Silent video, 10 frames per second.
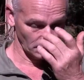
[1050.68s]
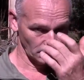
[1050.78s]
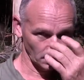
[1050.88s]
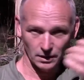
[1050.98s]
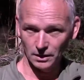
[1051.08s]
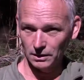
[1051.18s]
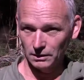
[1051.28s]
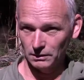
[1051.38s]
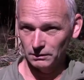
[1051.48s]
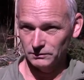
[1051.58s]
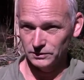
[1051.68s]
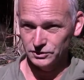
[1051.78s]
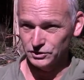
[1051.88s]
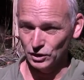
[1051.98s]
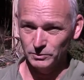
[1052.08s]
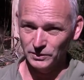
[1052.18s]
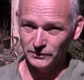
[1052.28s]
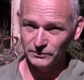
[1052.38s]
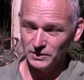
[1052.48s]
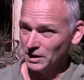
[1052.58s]
Zoom of
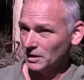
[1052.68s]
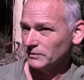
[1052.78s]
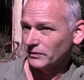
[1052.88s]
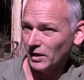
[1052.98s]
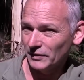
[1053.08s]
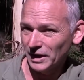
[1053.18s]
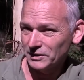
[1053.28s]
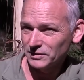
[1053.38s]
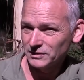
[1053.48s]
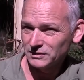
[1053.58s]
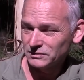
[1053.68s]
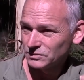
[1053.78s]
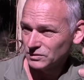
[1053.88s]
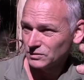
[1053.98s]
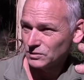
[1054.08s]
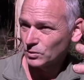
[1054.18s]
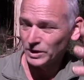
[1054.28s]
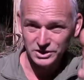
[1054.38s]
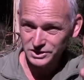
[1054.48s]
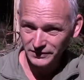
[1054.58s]

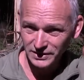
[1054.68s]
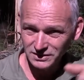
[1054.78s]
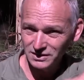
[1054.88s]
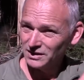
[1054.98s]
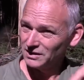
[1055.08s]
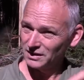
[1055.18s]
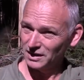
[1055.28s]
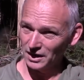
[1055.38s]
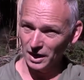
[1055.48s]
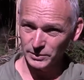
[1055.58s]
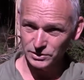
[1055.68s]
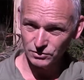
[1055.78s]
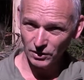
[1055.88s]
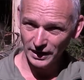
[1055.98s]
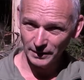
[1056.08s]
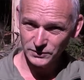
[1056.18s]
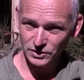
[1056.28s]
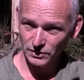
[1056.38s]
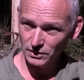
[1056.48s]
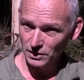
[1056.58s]
527 and opens right up
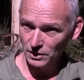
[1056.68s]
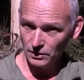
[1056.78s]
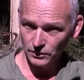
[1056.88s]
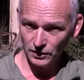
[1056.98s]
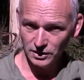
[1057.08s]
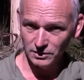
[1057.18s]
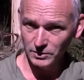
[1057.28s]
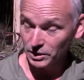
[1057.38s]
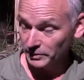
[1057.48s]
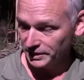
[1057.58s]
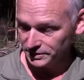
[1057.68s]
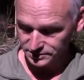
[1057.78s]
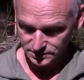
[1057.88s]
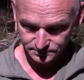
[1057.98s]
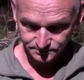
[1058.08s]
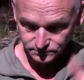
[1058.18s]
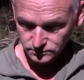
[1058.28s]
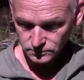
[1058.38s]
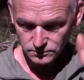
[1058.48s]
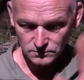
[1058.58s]
to 30 millimeters.
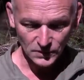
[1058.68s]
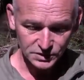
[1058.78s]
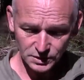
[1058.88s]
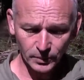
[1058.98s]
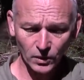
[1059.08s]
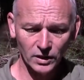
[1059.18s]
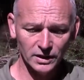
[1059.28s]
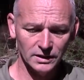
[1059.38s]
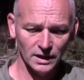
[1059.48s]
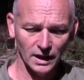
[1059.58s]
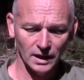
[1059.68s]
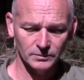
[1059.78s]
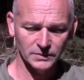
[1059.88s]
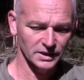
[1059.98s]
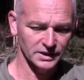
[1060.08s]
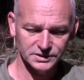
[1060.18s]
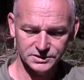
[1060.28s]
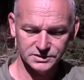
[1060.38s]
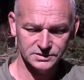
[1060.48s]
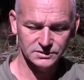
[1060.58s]
To buy a
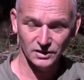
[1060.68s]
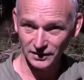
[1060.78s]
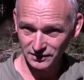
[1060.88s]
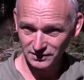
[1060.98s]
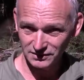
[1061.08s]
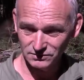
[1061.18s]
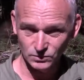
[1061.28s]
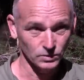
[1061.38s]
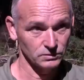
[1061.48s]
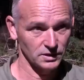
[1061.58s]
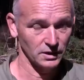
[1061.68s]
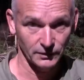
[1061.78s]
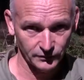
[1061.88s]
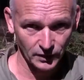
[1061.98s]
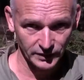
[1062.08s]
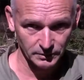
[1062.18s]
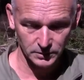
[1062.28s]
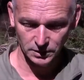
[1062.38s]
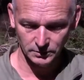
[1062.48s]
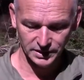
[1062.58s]
lens like, well, a 500
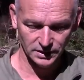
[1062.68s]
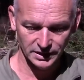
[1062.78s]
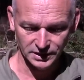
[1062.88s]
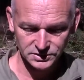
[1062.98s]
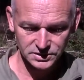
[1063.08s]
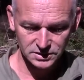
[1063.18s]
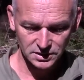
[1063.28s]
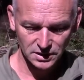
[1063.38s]
millimeter lens,